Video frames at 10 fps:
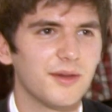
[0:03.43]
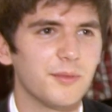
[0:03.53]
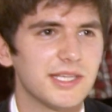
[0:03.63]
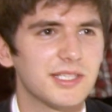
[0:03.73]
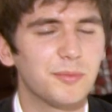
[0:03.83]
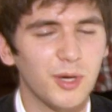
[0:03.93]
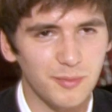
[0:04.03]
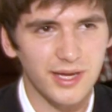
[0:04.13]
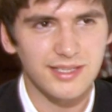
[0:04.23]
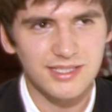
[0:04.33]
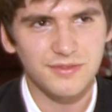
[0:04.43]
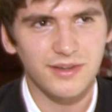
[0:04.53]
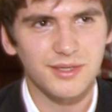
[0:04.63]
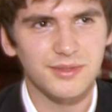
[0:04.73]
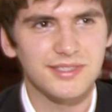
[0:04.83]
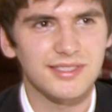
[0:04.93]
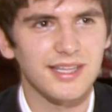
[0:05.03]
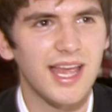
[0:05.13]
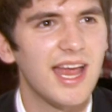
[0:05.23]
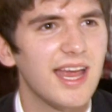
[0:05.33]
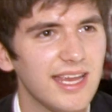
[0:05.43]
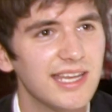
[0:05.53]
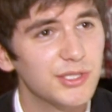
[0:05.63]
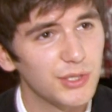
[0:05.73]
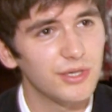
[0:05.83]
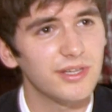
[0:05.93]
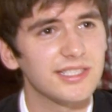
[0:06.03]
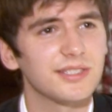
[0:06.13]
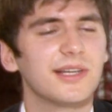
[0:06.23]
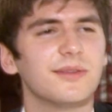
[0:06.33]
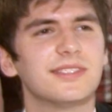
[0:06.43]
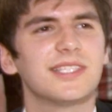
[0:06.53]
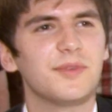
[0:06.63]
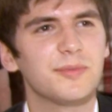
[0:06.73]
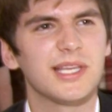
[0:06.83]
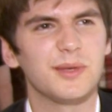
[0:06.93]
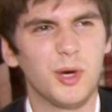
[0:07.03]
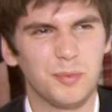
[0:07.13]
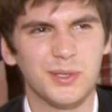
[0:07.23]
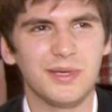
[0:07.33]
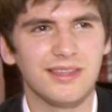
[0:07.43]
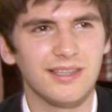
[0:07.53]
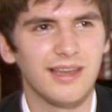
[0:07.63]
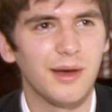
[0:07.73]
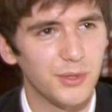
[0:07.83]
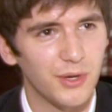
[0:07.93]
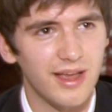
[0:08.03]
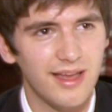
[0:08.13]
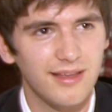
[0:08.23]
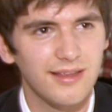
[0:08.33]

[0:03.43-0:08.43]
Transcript: which the problem I identified was indoor is around 70% more polluted than outdoor air.